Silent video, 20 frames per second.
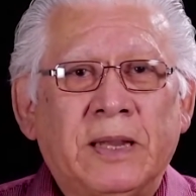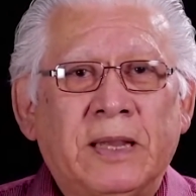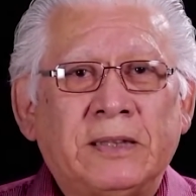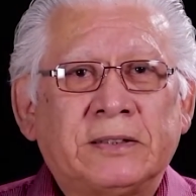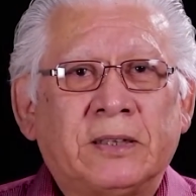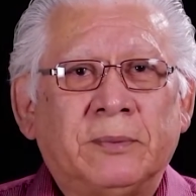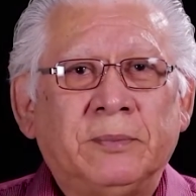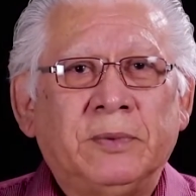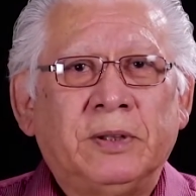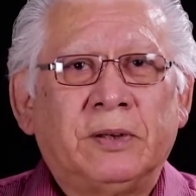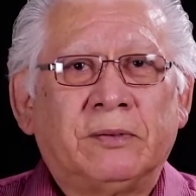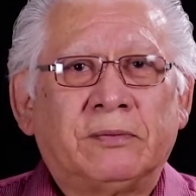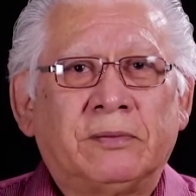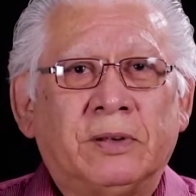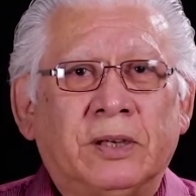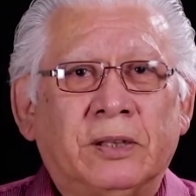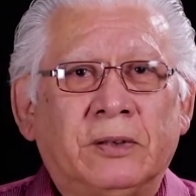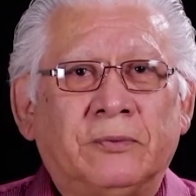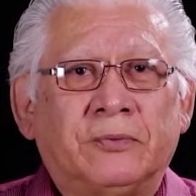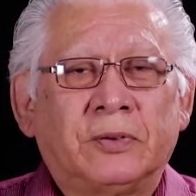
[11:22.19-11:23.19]
asking me to
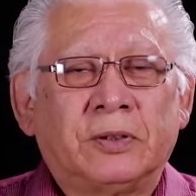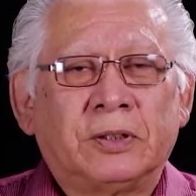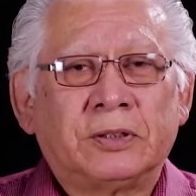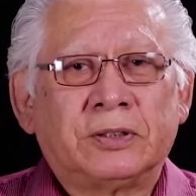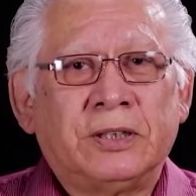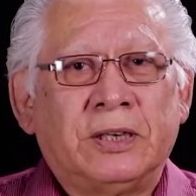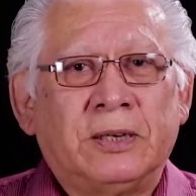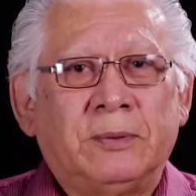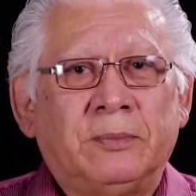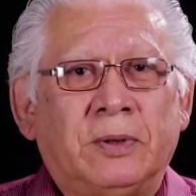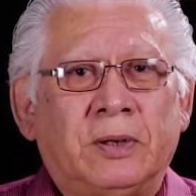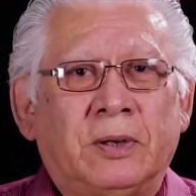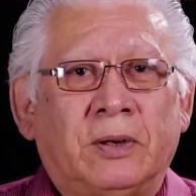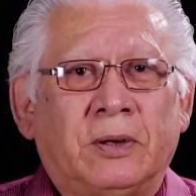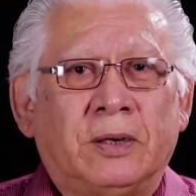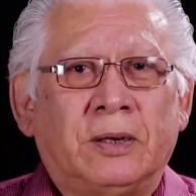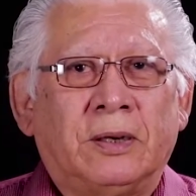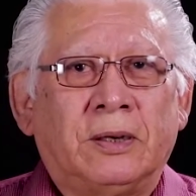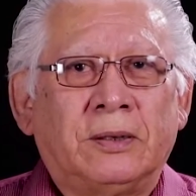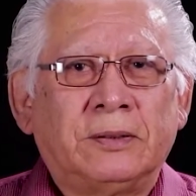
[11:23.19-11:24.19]
run for the chairman
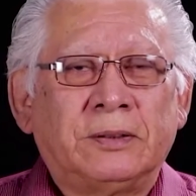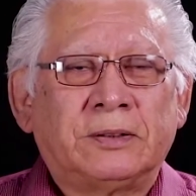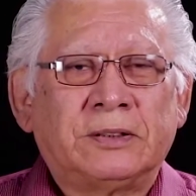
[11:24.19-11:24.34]
or